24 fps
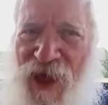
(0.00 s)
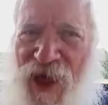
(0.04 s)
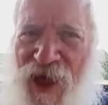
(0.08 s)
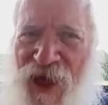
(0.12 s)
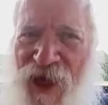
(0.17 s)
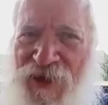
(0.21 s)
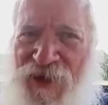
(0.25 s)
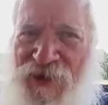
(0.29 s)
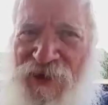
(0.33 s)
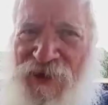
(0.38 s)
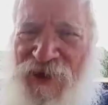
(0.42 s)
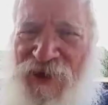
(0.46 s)

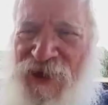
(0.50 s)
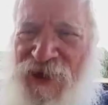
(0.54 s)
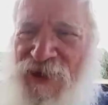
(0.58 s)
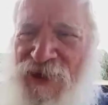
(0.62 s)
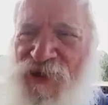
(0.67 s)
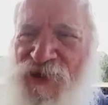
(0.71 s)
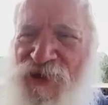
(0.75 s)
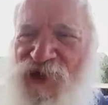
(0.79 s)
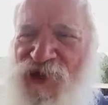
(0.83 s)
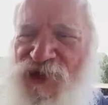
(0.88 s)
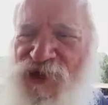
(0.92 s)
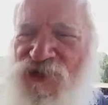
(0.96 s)
and
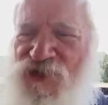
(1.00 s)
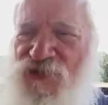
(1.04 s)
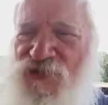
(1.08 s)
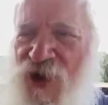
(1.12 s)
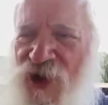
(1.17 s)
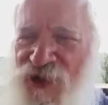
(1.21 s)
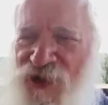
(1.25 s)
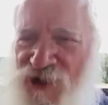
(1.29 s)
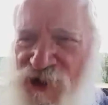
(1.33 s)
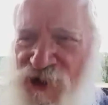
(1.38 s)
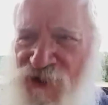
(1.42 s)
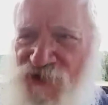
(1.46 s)

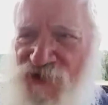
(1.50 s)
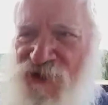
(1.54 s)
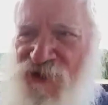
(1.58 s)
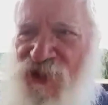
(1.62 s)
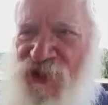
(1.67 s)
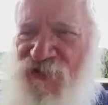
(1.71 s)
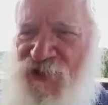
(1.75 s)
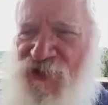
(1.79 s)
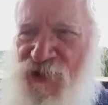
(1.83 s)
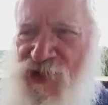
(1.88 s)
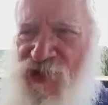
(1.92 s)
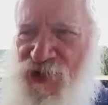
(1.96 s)
instruction for
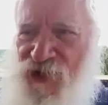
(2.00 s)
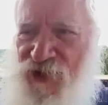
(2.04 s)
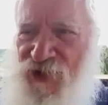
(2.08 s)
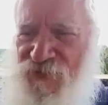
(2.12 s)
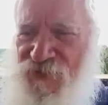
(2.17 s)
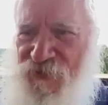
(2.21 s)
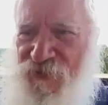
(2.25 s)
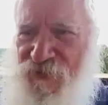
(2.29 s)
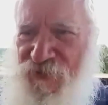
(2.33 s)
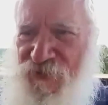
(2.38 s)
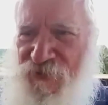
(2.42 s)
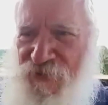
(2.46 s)
the
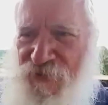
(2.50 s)
future.